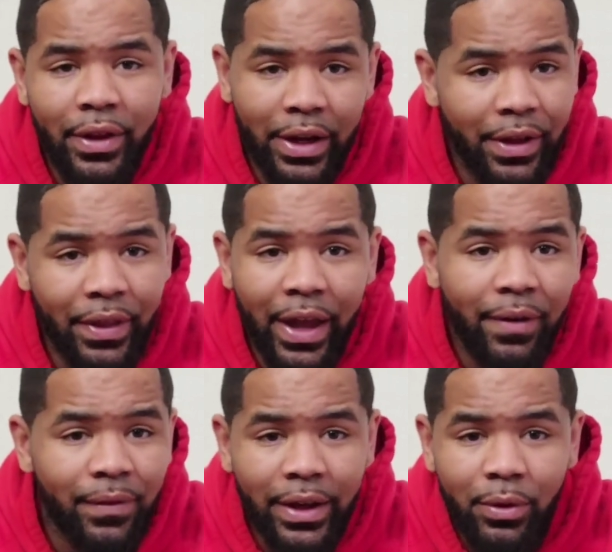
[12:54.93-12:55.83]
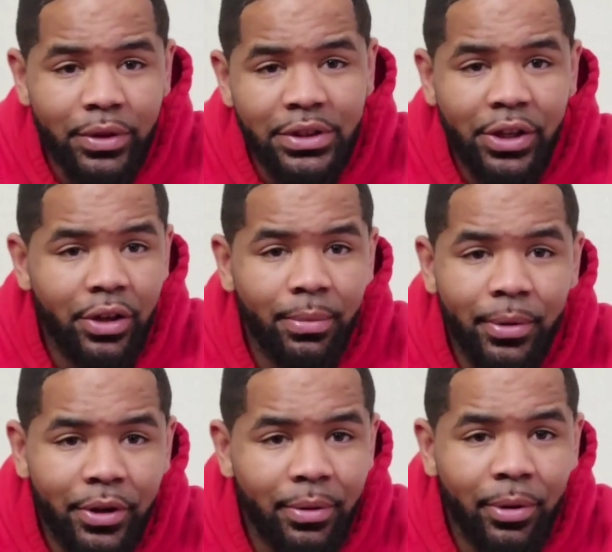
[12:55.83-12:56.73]
Again, they have liquids that you
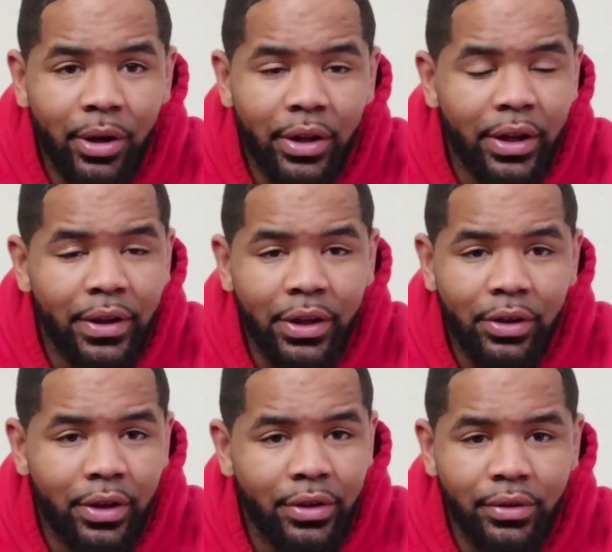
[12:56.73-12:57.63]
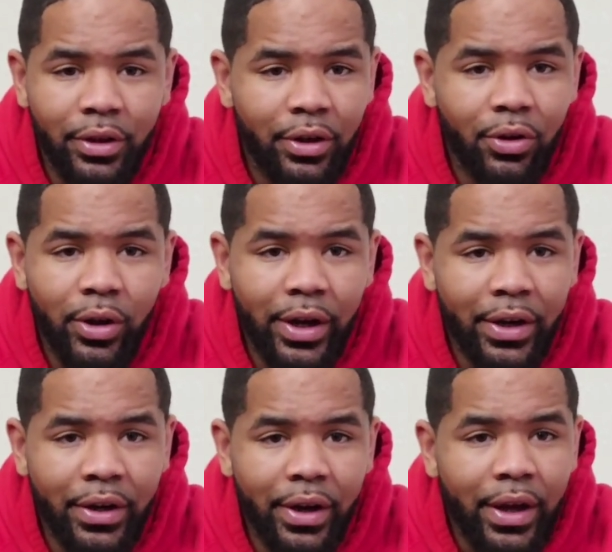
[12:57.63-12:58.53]
can put your ball in that you can, go
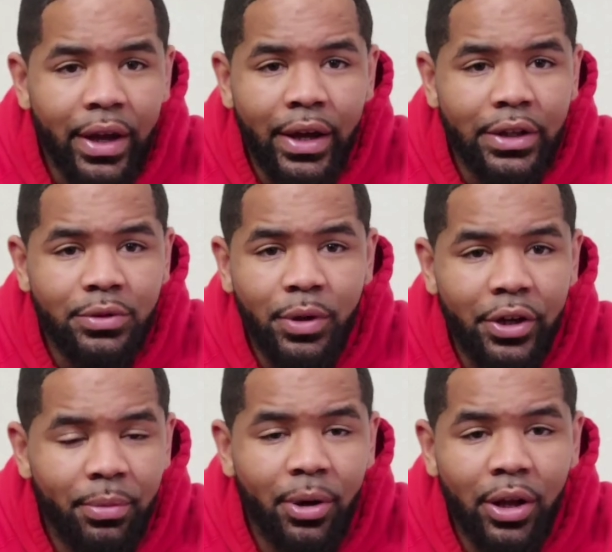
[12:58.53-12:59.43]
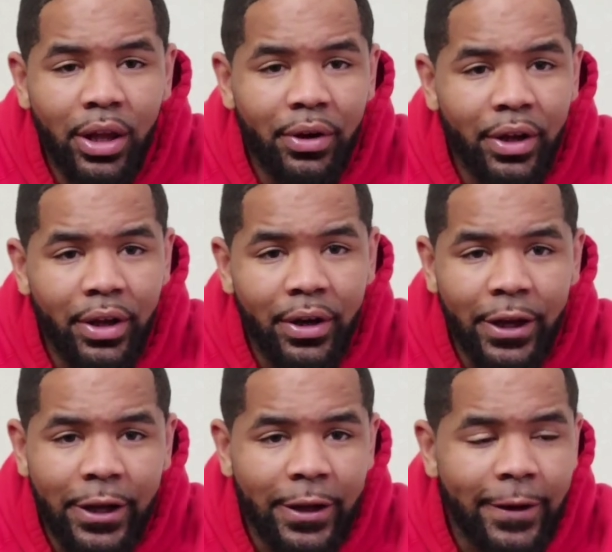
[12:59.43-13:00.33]
ahead and sweat your ball out
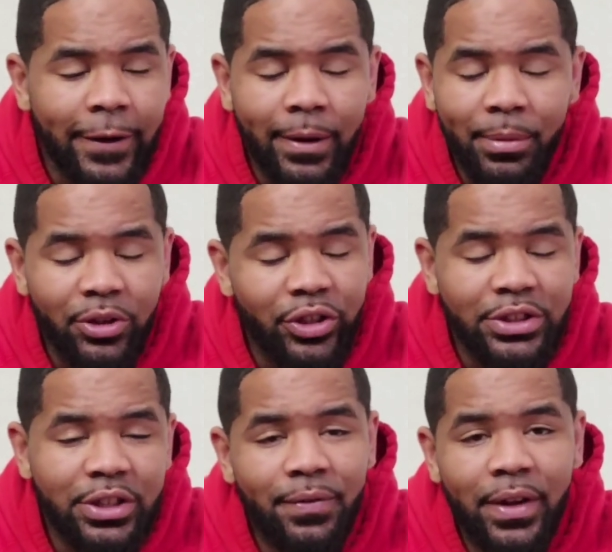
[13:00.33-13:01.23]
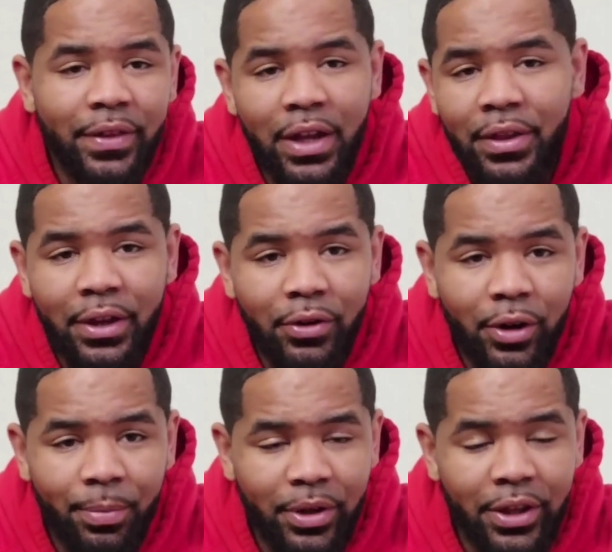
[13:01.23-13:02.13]
in. And I mean, just stuff like that that'll
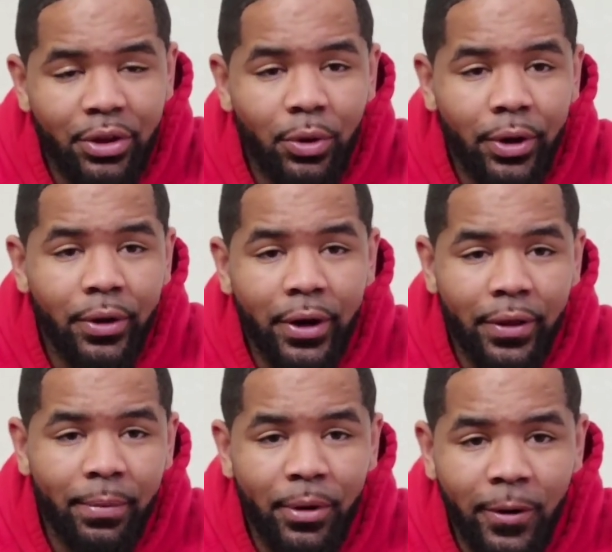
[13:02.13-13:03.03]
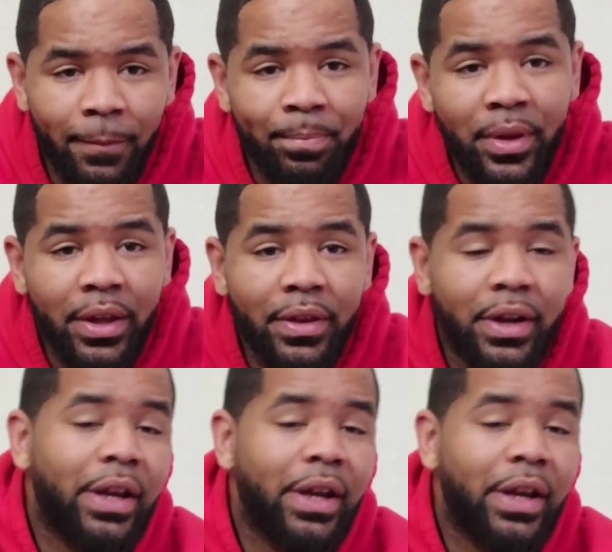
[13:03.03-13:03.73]
help you get the oil out of the ball. The